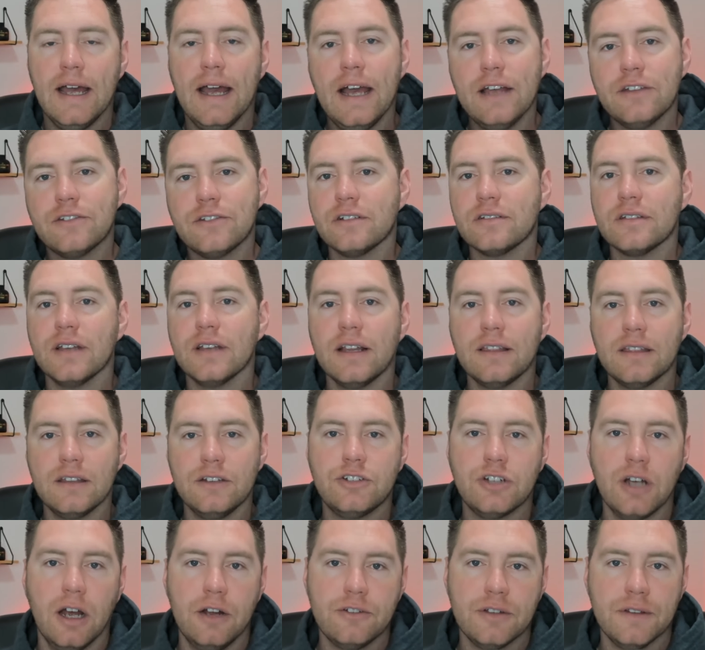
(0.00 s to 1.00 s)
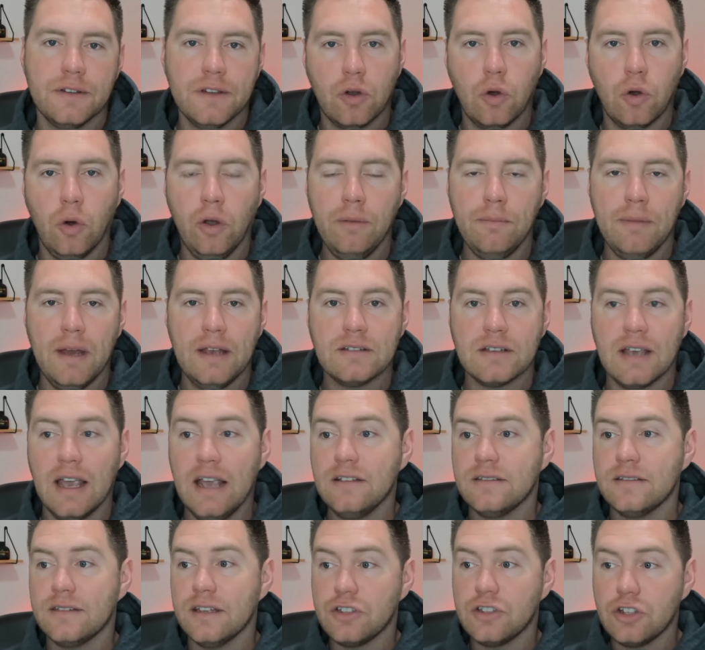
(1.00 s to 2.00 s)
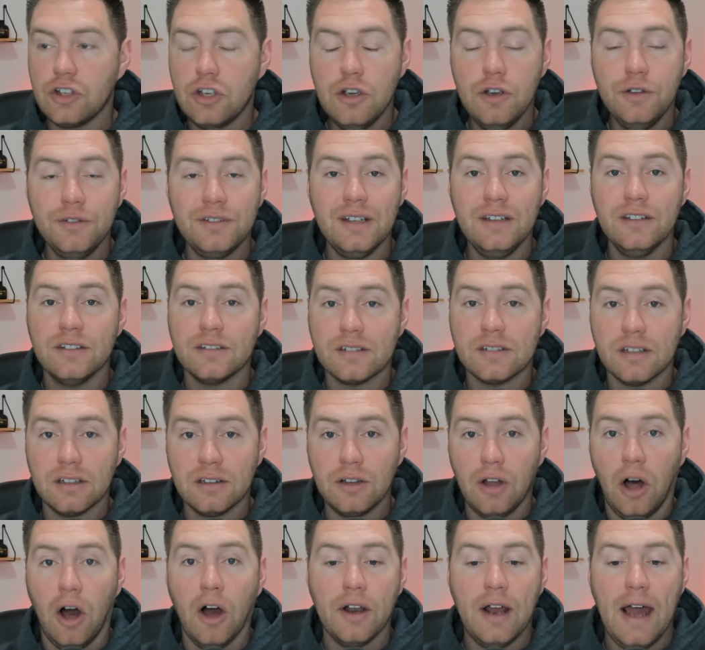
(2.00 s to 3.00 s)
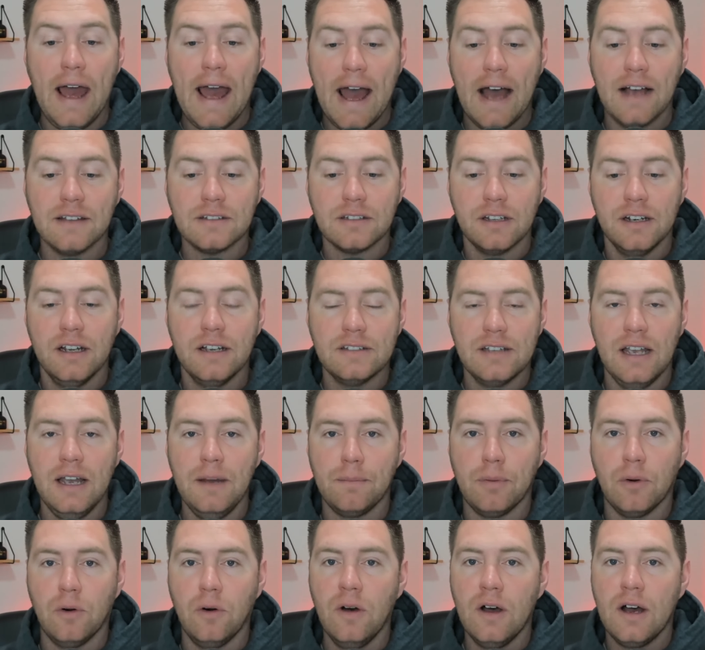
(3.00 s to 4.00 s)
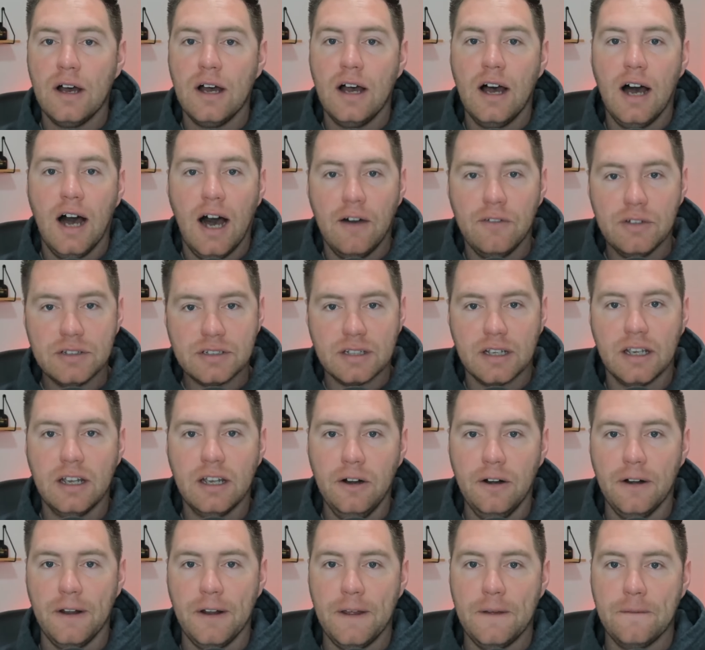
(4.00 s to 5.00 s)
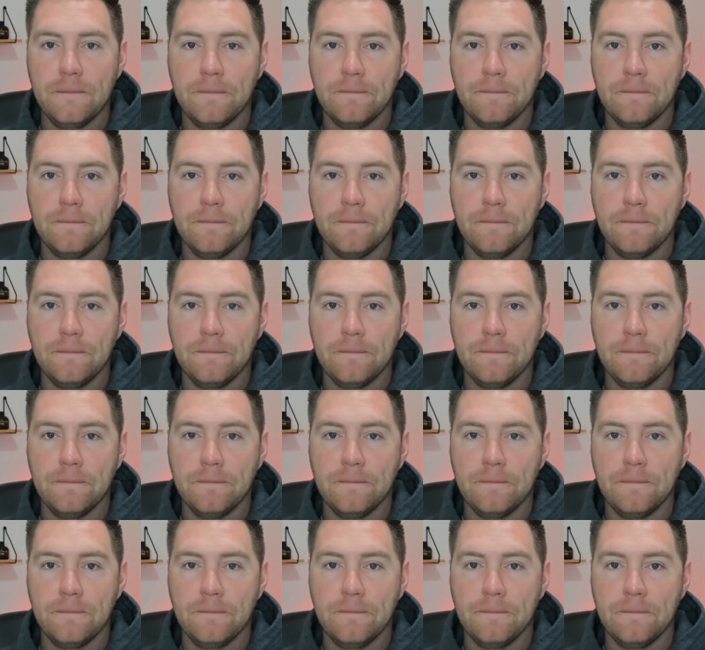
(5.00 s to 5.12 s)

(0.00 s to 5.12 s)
It's just like the judge in the Coinbase case that's using Solana as an example of a security.